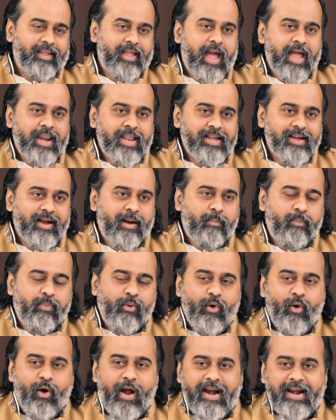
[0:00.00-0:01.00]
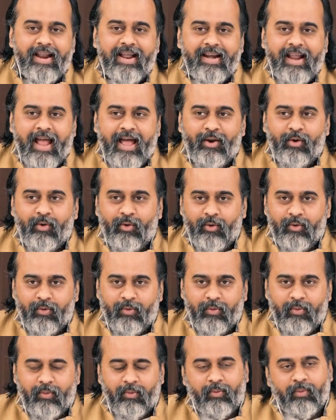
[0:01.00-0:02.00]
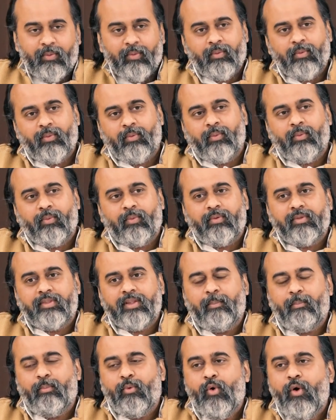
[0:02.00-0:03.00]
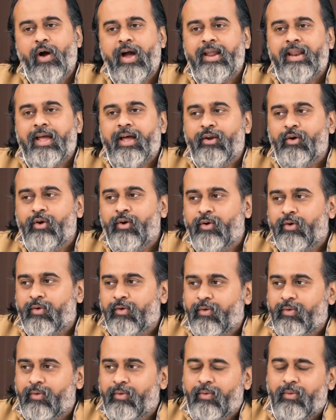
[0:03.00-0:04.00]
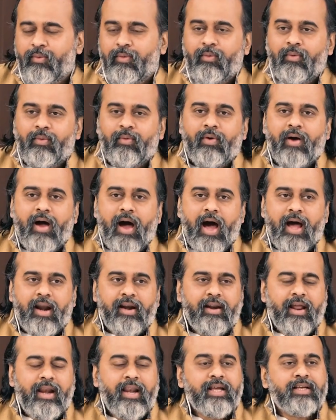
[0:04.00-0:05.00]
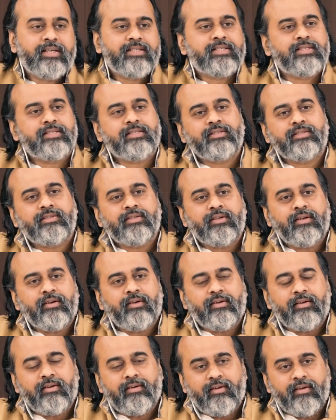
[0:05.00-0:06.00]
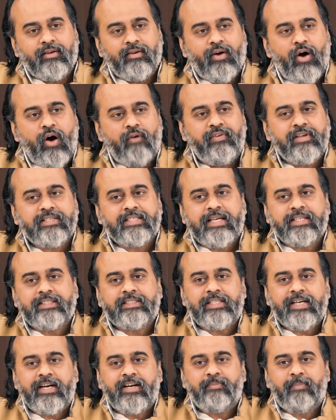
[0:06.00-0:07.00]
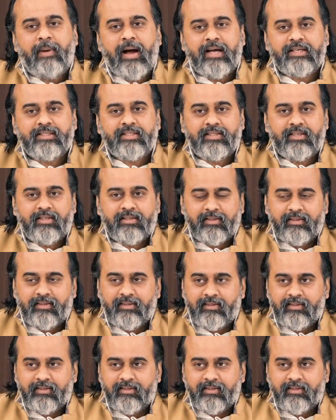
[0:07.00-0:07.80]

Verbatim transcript: Carrying a bow and an arrow. The bow and arrow are relics of his ancient past